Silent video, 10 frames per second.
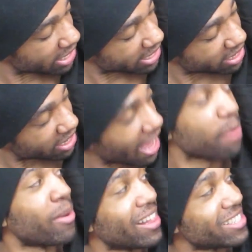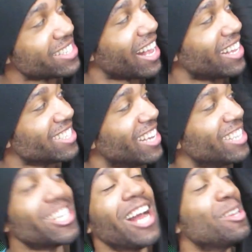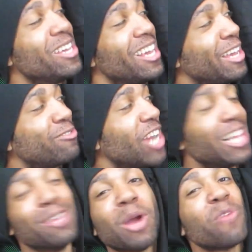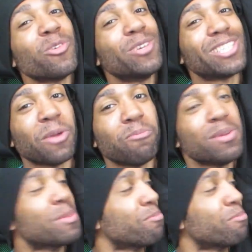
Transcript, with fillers: Link. I apologize. If Charlie Murphy was here, beat the